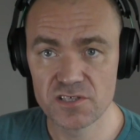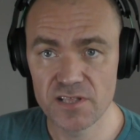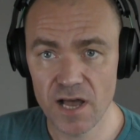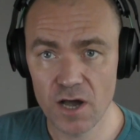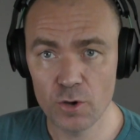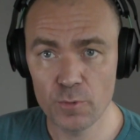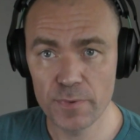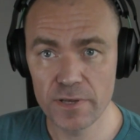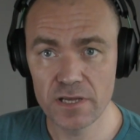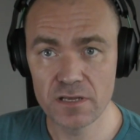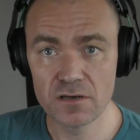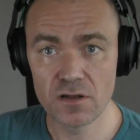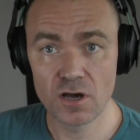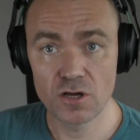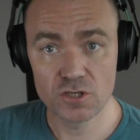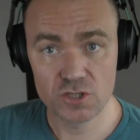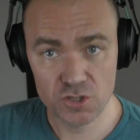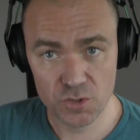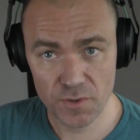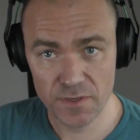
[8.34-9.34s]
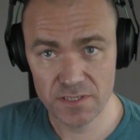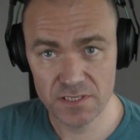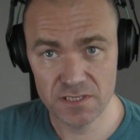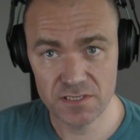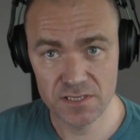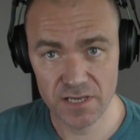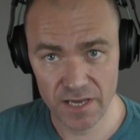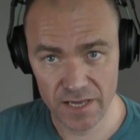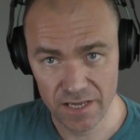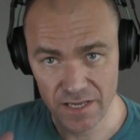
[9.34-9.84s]
It's now been 20
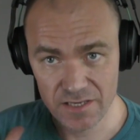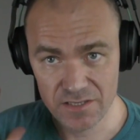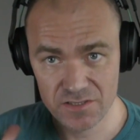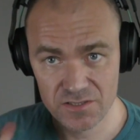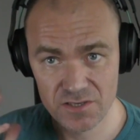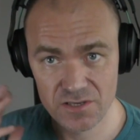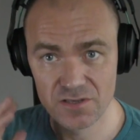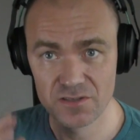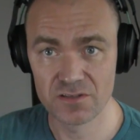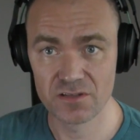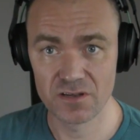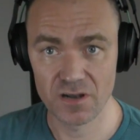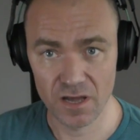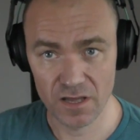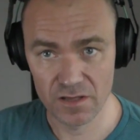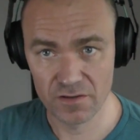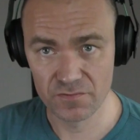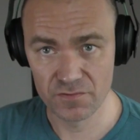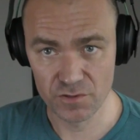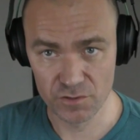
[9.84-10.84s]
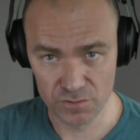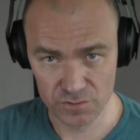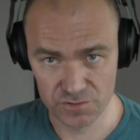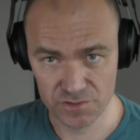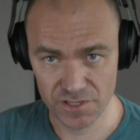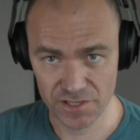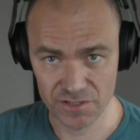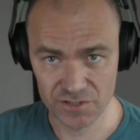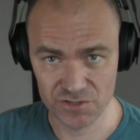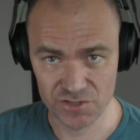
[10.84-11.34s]
days that I have
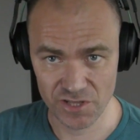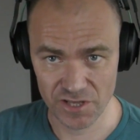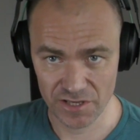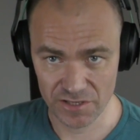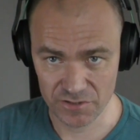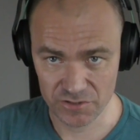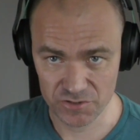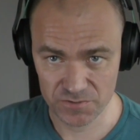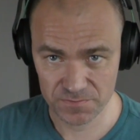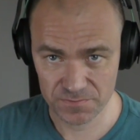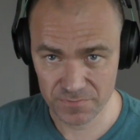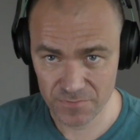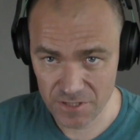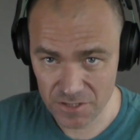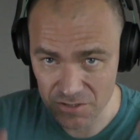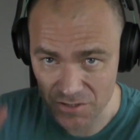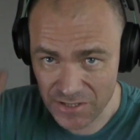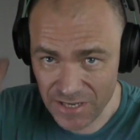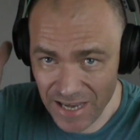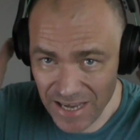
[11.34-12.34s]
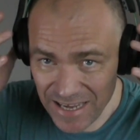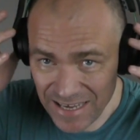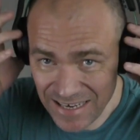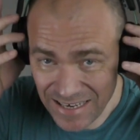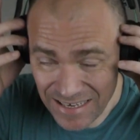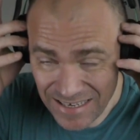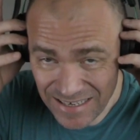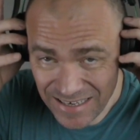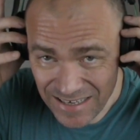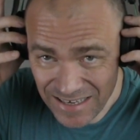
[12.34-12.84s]
used these things.
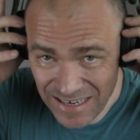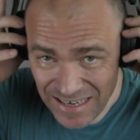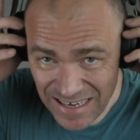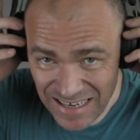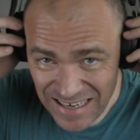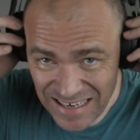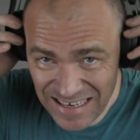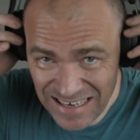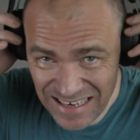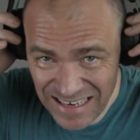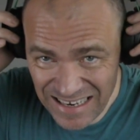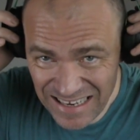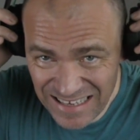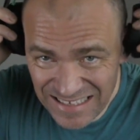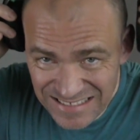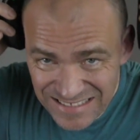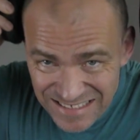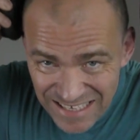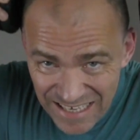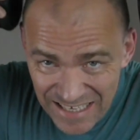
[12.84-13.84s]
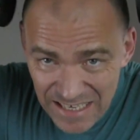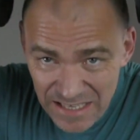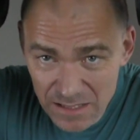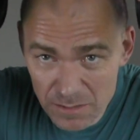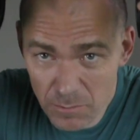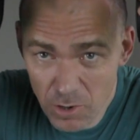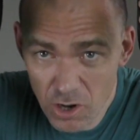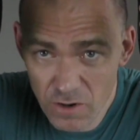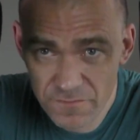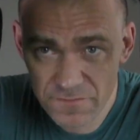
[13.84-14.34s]
Okay, taking
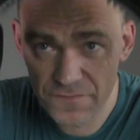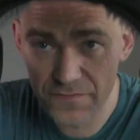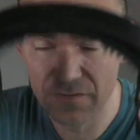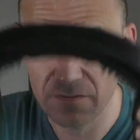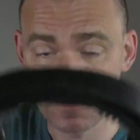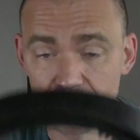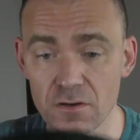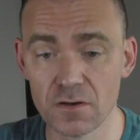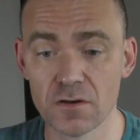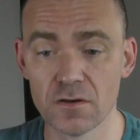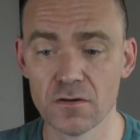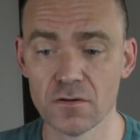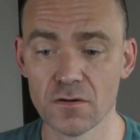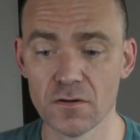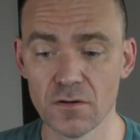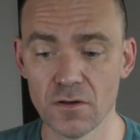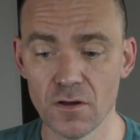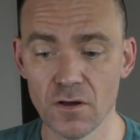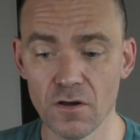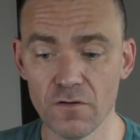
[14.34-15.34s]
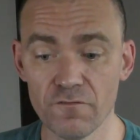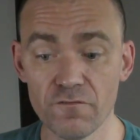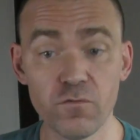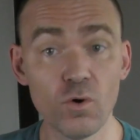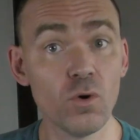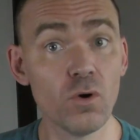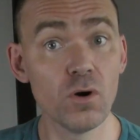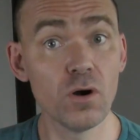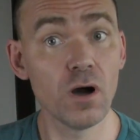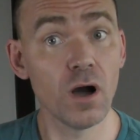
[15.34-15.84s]
them off
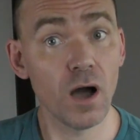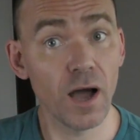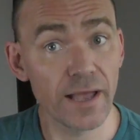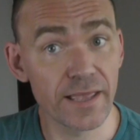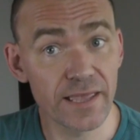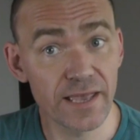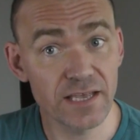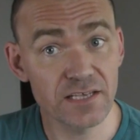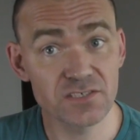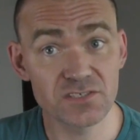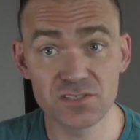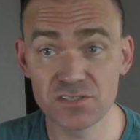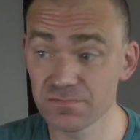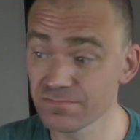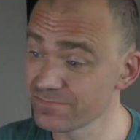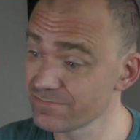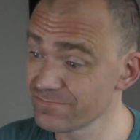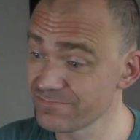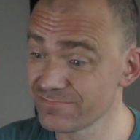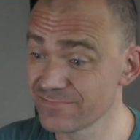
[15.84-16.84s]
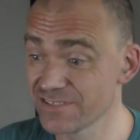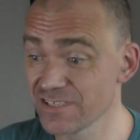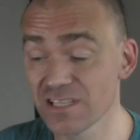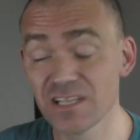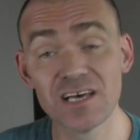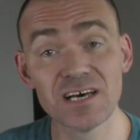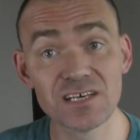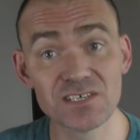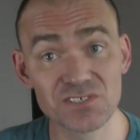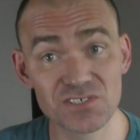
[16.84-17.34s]
for, I guess, the
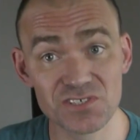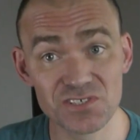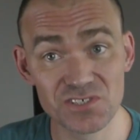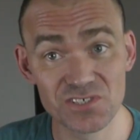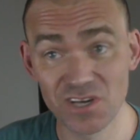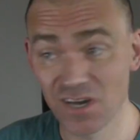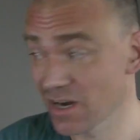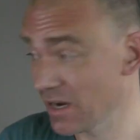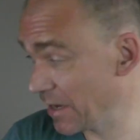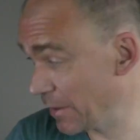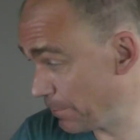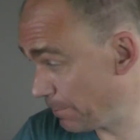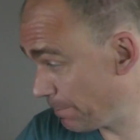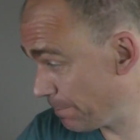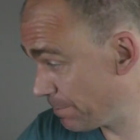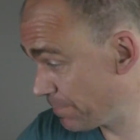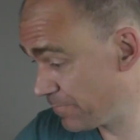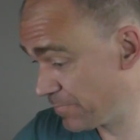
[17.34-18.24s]
last time.